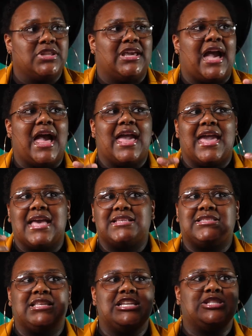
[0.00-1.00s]
God
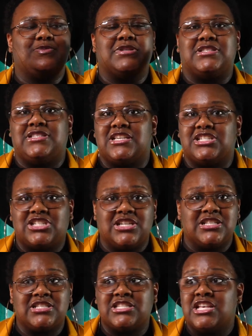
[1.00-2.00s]
has these
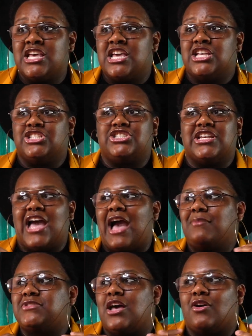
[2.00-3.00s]
positions
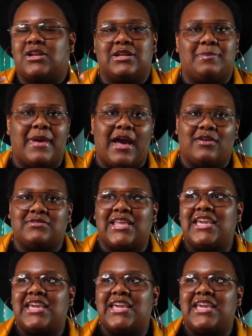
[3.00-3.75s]
I'm talking about.